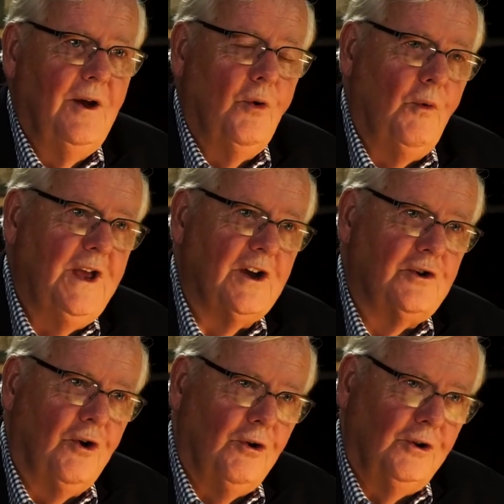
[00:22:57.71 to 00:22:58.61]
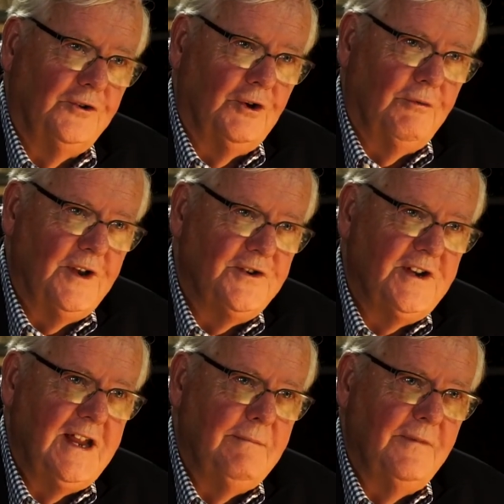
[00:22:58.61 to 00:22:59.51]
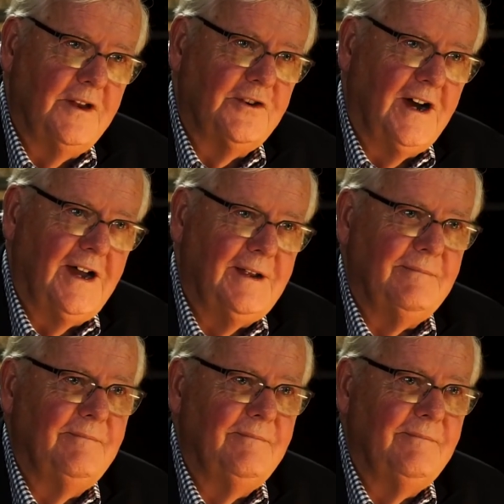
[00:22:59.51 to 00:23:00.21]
we are called to redeem the time.